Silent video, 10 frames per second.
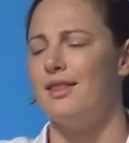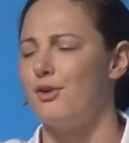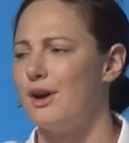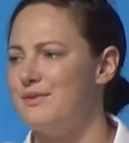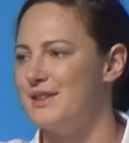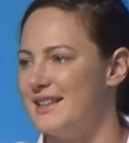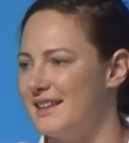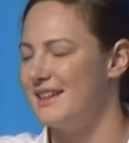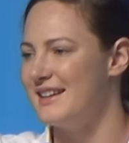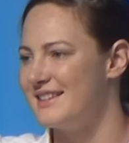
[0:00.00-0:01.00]
the great
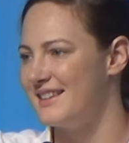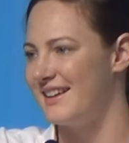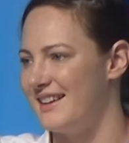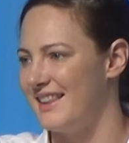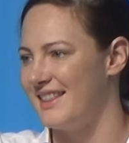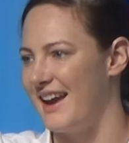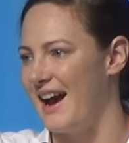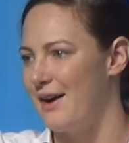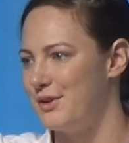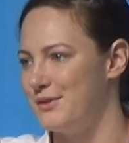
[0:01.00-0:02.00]
facilities that they
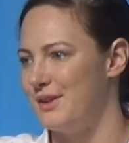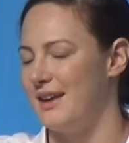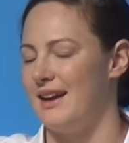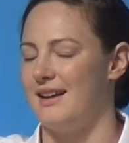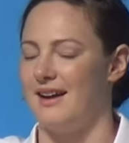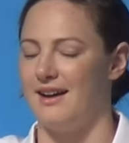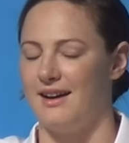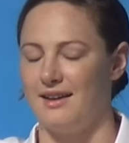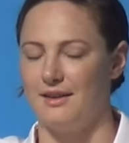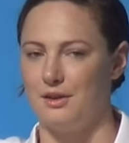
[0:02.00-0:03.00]
have over there
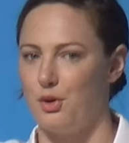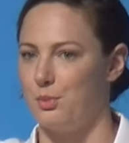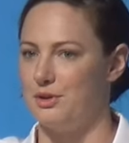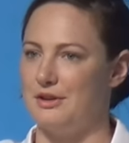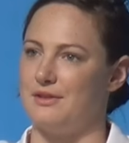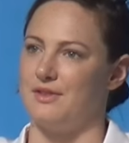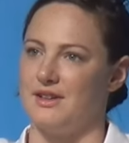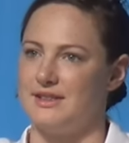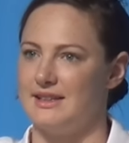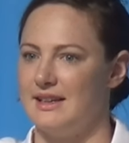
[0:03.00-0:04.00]
at the Auburn
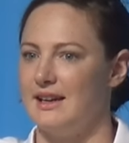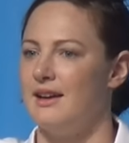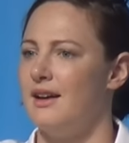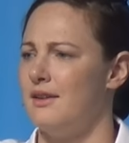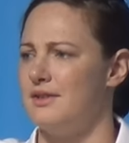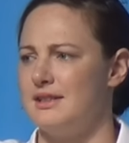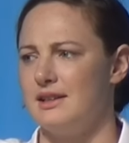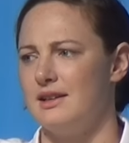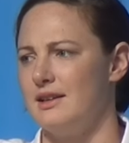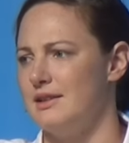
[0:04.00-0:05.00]
University.
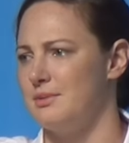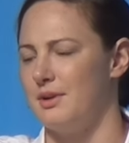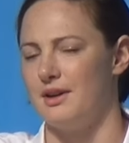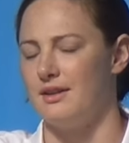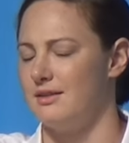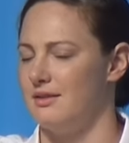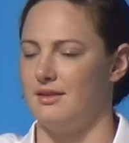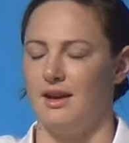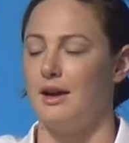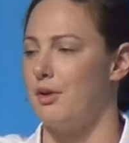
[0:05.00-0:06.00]
Facilities were
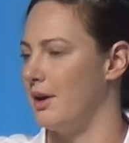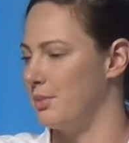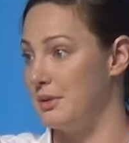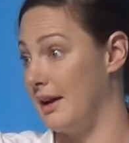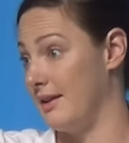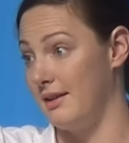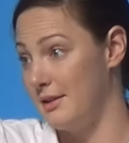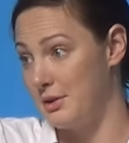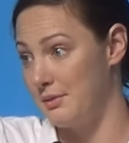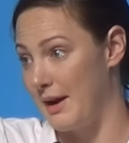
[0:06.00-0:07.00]
incredible. I
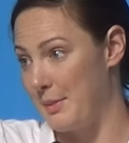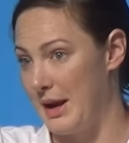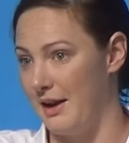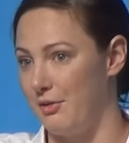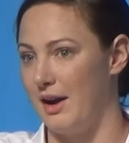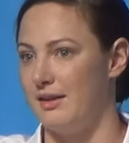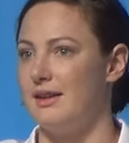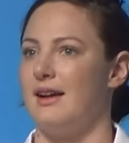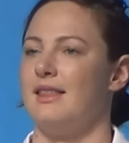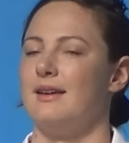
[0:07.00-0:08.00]
couldn't wrap my head around
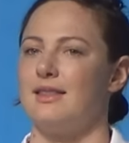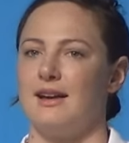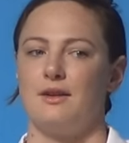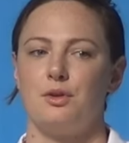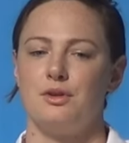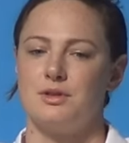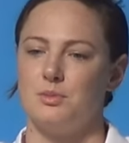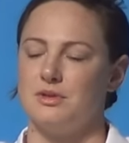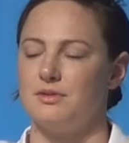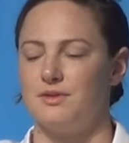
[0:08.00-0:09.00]
it. I think that all the
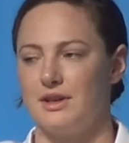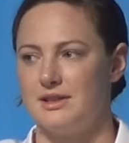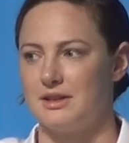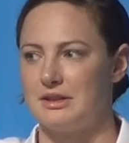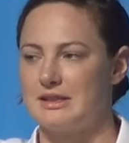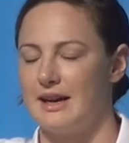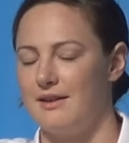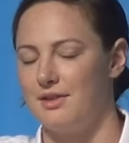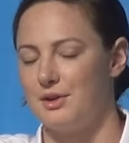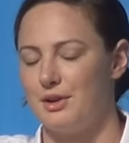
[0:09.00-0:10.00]
swimmers were very stoked to
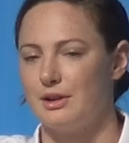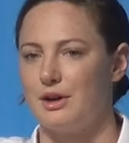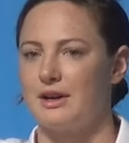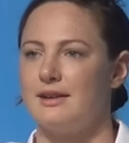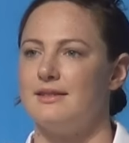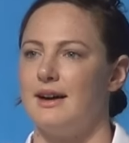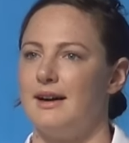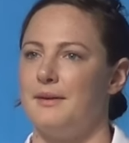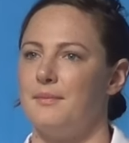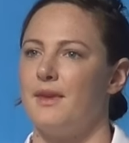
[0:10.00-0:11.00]
have their own locker,
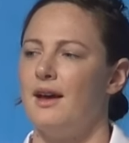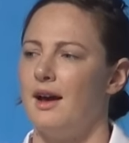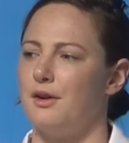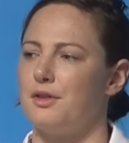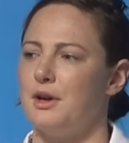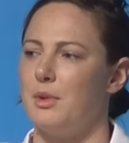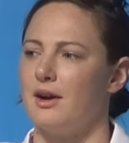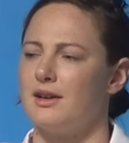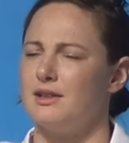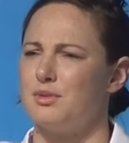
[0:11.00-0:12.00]
and all the
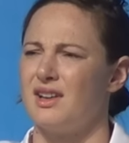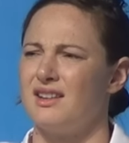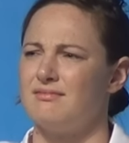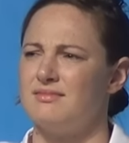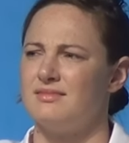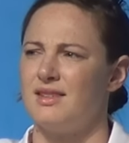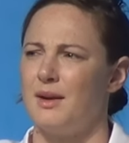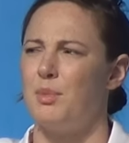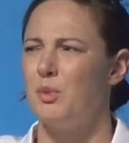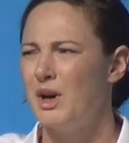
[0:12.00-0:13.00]
Americans were like,
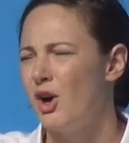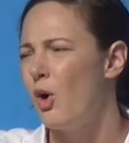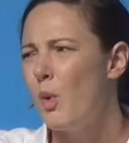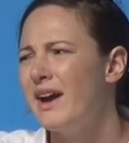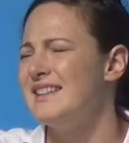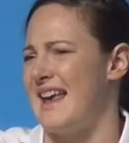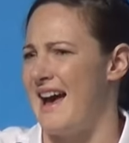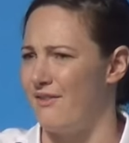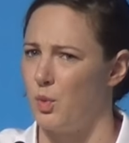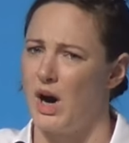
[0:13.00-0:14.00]
but we always
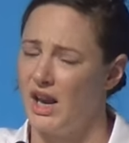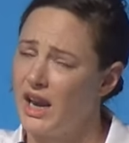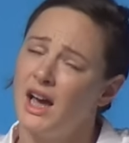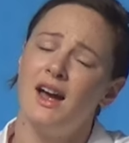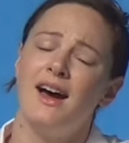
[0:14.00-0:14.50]
have one.